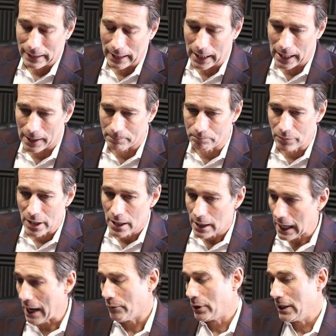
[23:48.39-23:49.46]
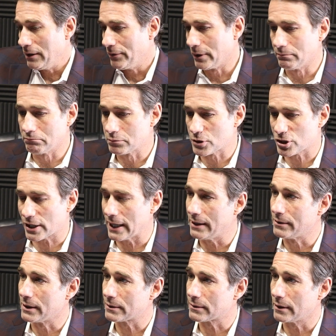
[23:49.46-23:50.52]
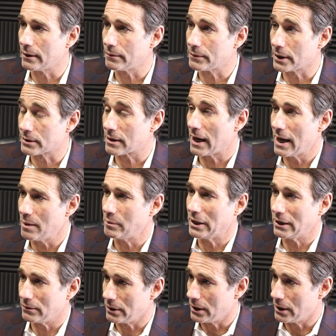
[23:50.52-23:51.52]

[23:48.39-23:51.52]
Um, I would even say that the that the Amite,